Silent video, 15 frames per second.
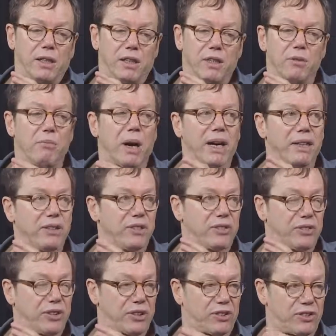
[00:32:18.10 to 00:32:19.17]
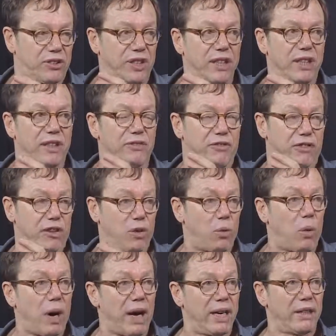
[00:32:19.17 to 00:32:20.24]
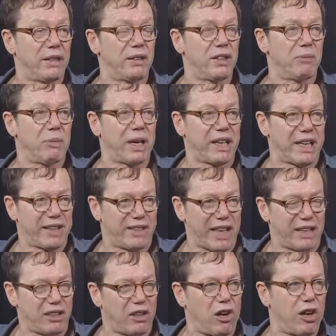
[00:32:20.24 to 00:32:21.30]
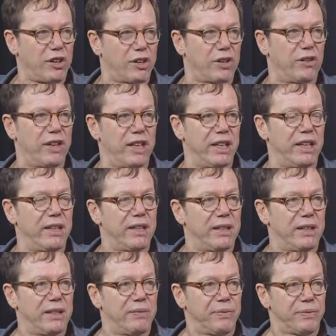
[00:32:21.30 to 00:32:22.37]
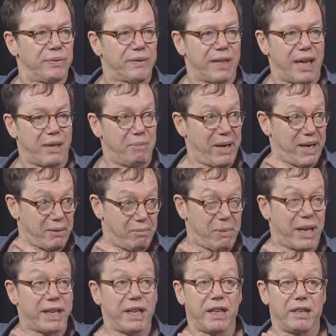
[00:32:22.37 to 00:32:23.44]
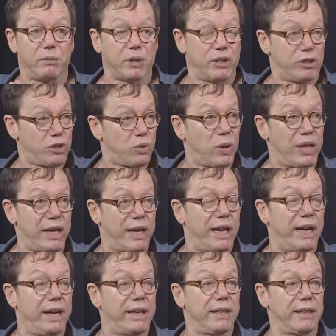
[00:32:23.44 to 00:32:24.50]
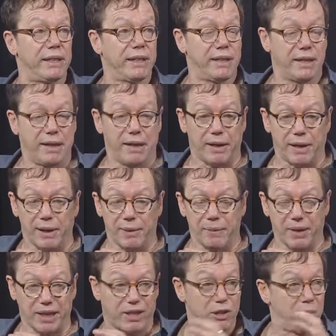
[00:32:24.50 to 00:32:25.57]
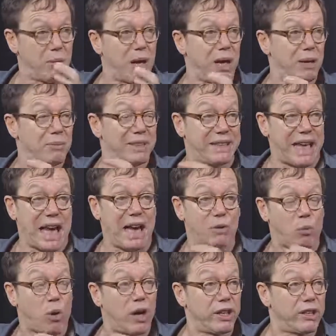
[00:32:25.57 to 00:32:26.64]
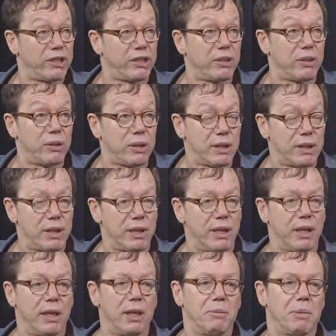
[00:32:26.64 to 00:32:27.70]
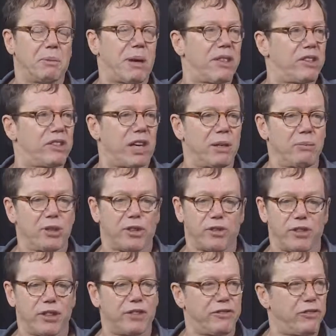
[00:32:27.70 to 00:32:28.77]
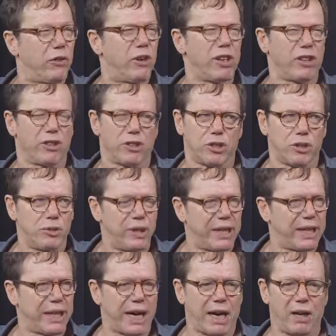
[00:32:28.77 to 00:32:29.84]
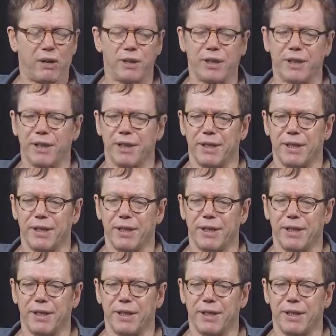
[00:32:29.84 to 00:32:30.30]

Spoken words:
You might succeed for a while. You might get that law degree and make money, and when you're 28, like your mom and dad want you to. But by the time you're 34, you're tuning it out.